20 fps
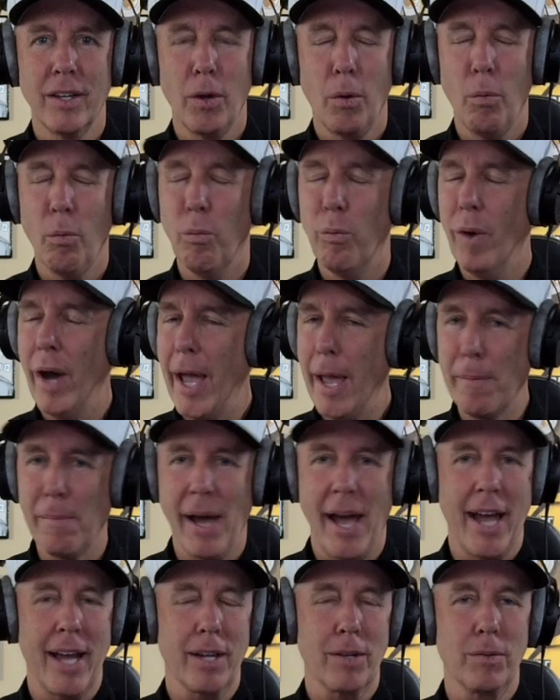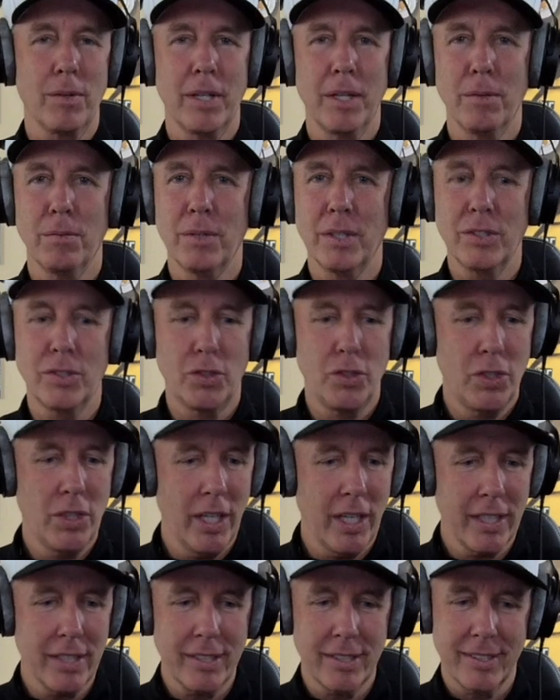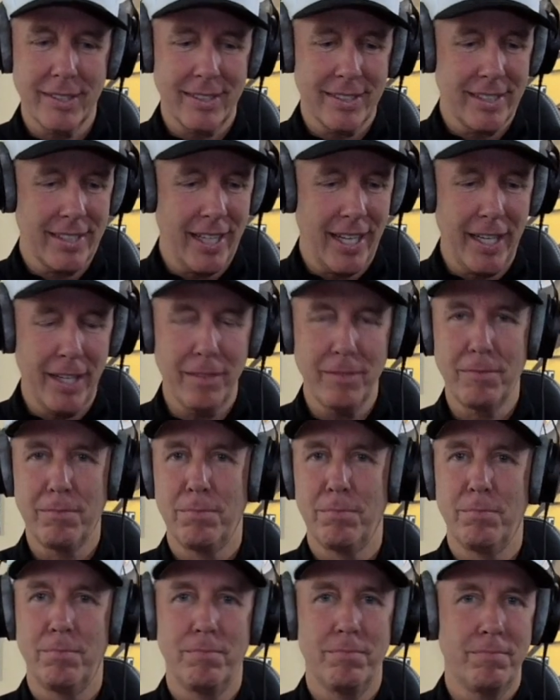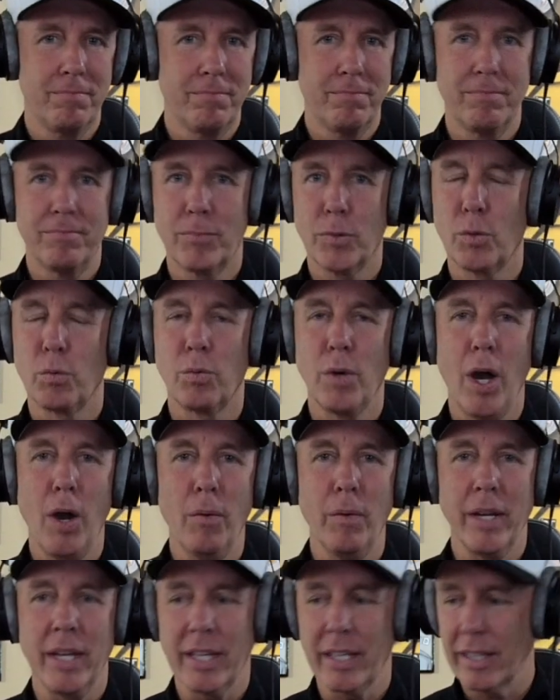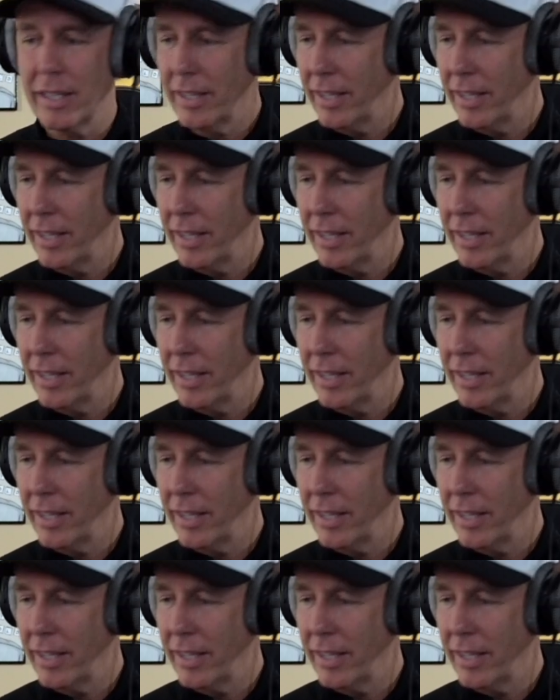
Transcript: way back when it was just kind of growing.